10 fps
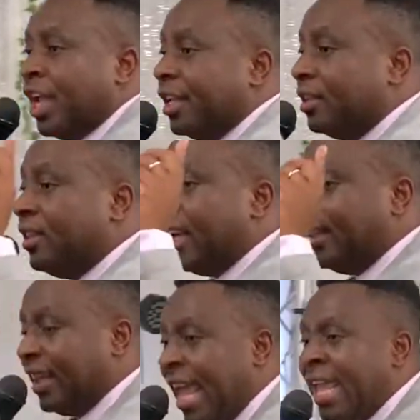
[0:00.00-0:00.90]
in the
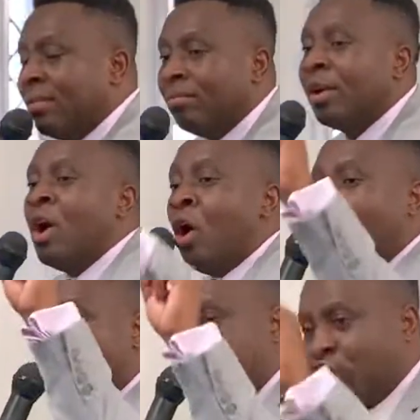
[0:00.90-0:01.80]
name
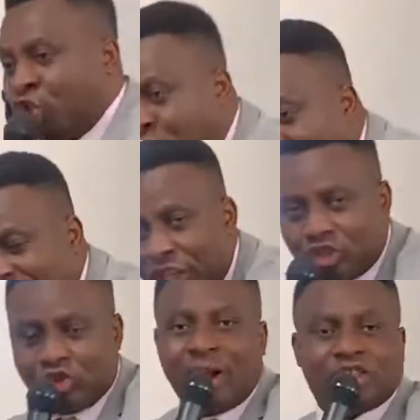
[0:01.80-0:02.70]
of Jesus
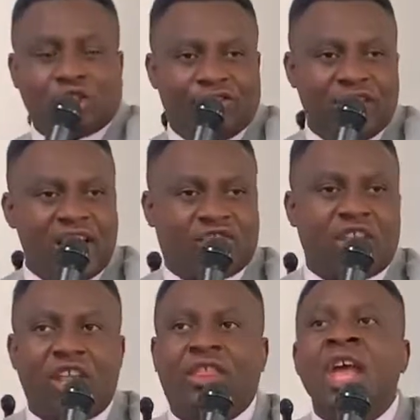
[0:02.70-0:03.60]
Christ of
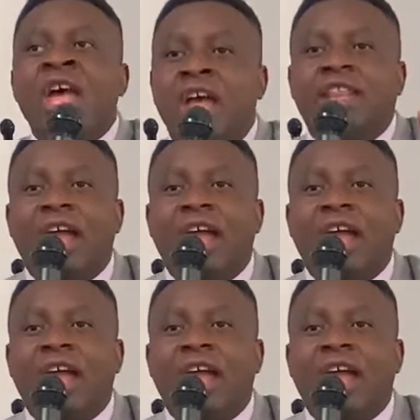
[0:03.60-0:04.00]
Nazareth. And